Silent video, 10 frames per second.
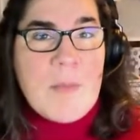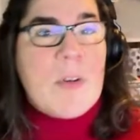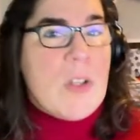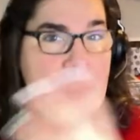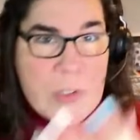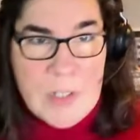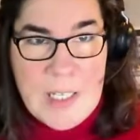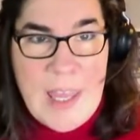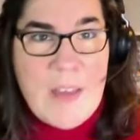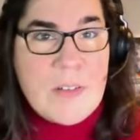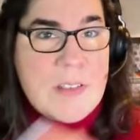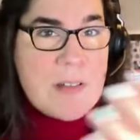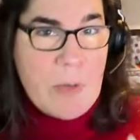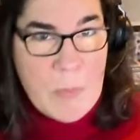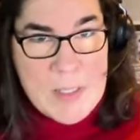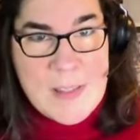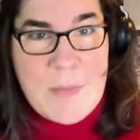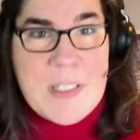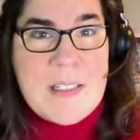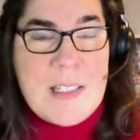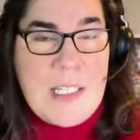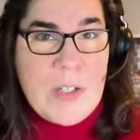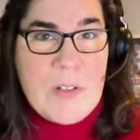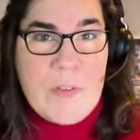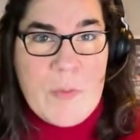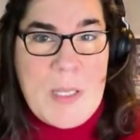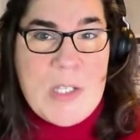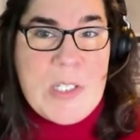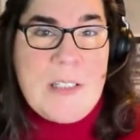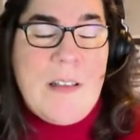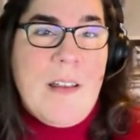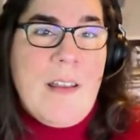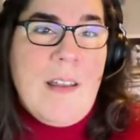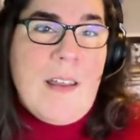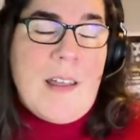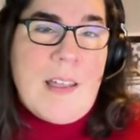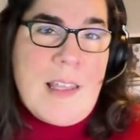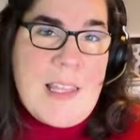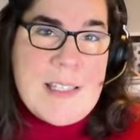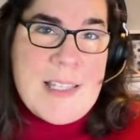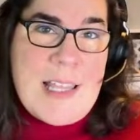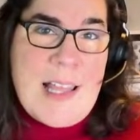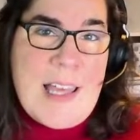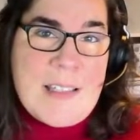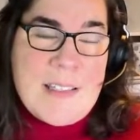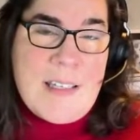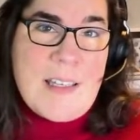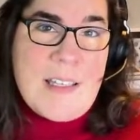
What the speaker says: Close your account, request them to delete your information, things like that.